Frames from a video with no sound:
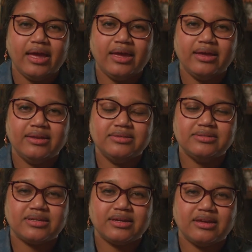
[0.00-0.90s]

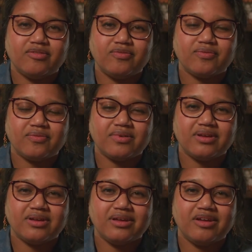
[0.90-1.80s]
And if
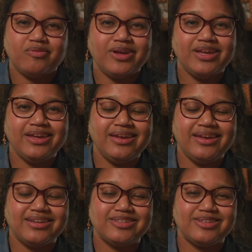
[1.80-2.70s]

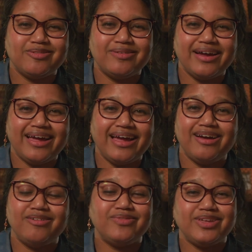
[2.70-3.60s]
we don't
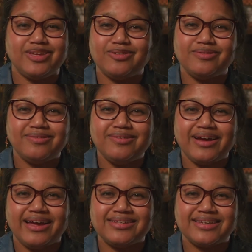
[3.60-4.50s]
have you
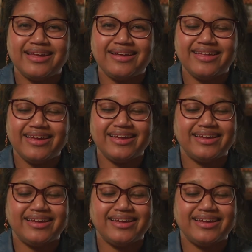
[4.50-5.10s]
as an ally,